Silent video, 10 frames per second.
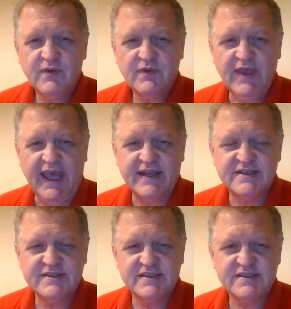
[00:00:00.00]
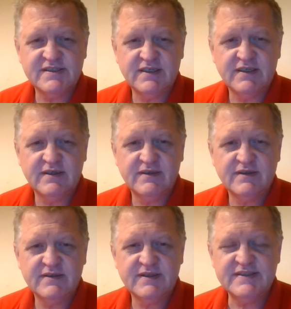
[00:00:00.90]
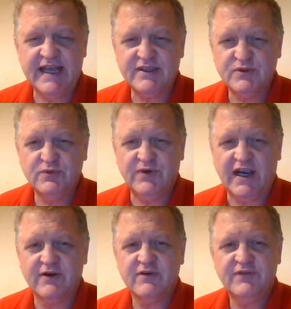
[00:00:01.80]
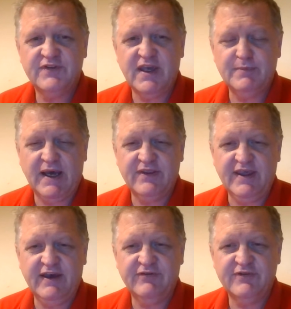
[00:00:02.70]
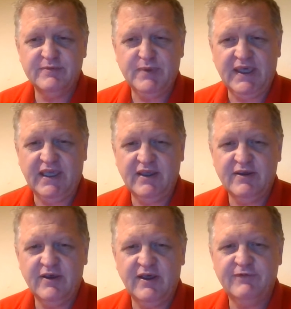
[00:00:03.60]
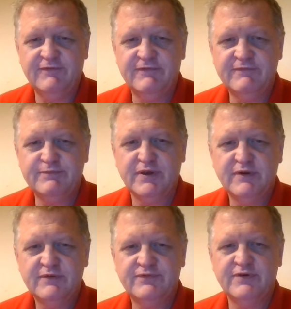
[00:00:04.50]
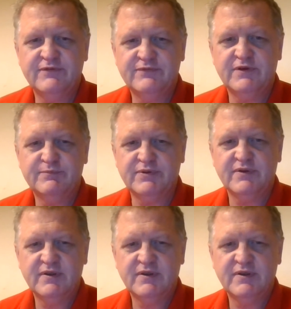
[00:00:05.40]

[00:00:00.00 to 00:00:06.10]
That is just it's not too far. If you think about the F and P, öffnet,